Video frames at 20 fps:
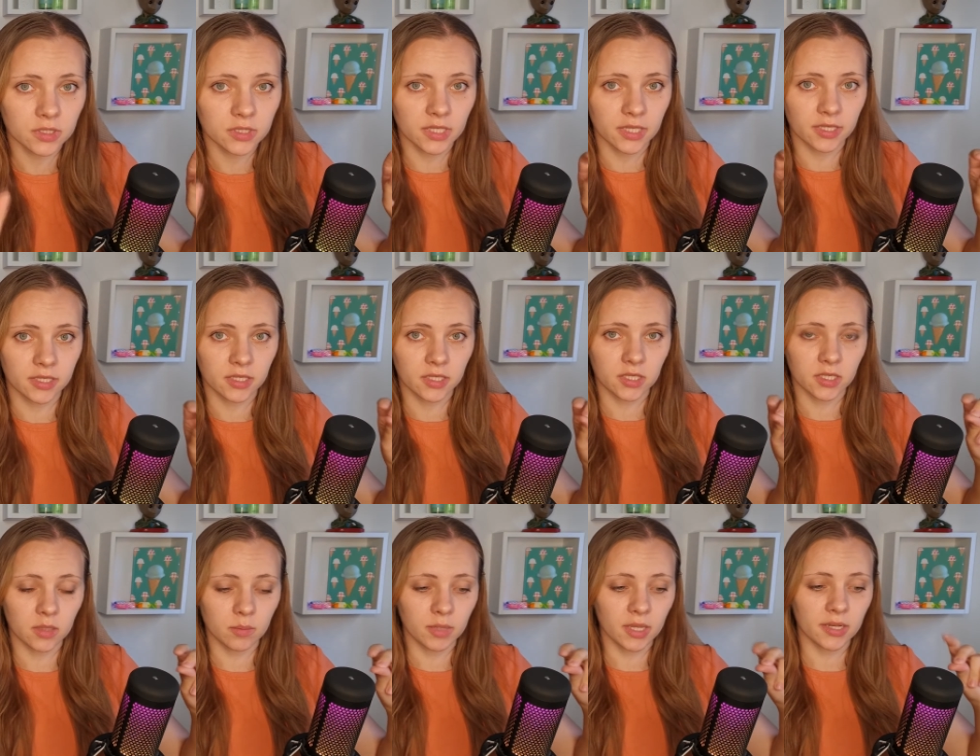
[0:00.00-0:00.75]
Like
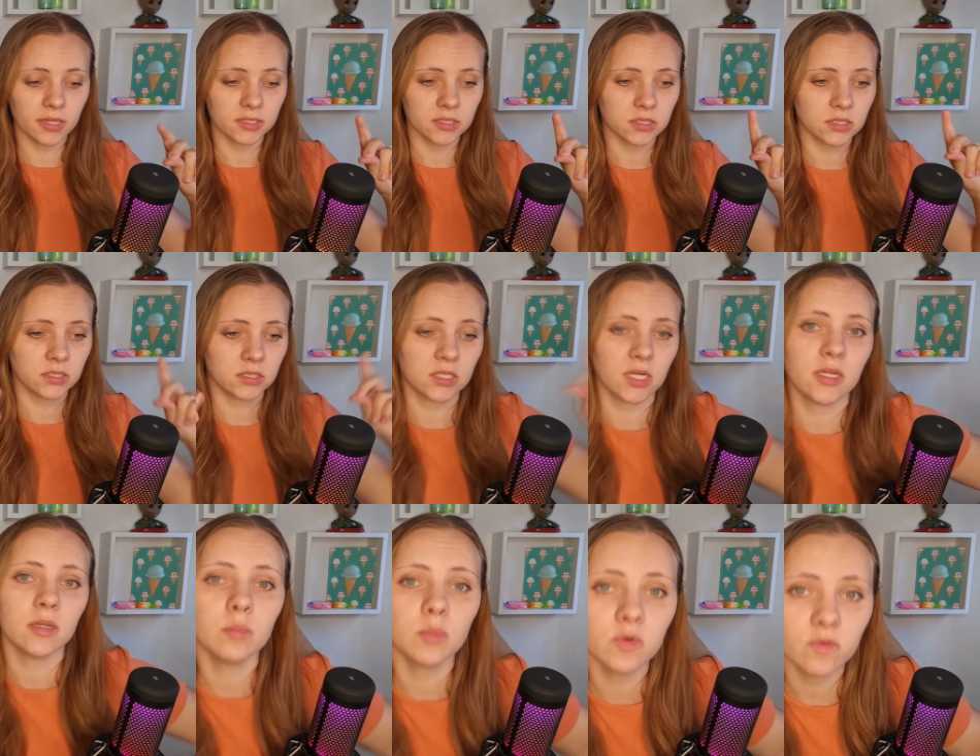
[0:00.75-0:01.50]
he made a
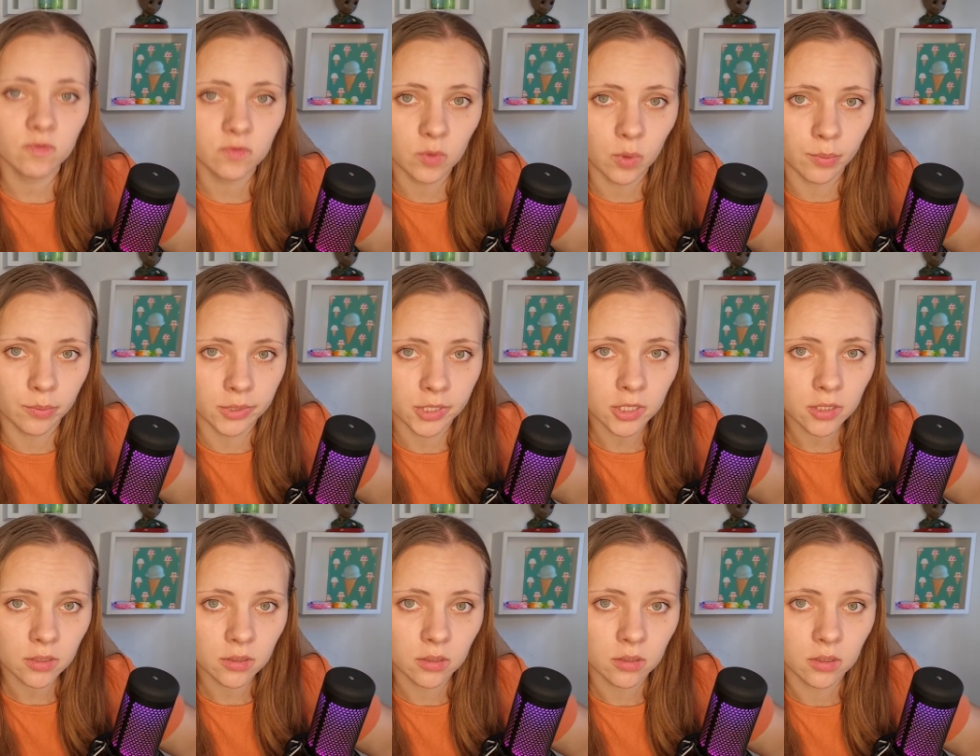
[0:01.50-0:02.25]
sudden move
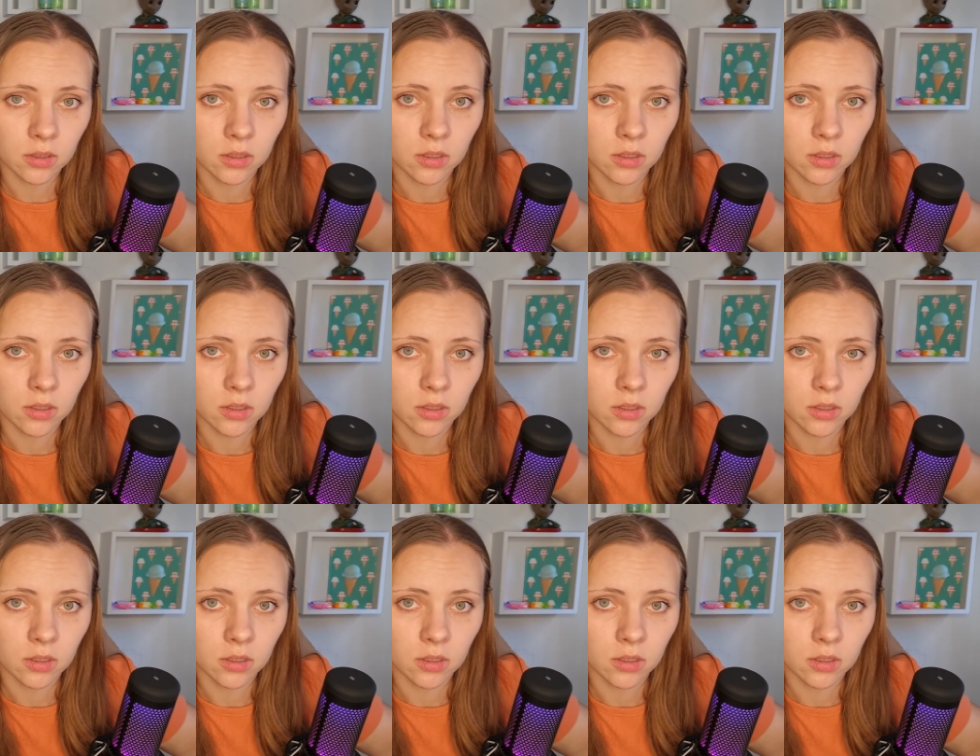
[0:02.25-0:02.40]
forward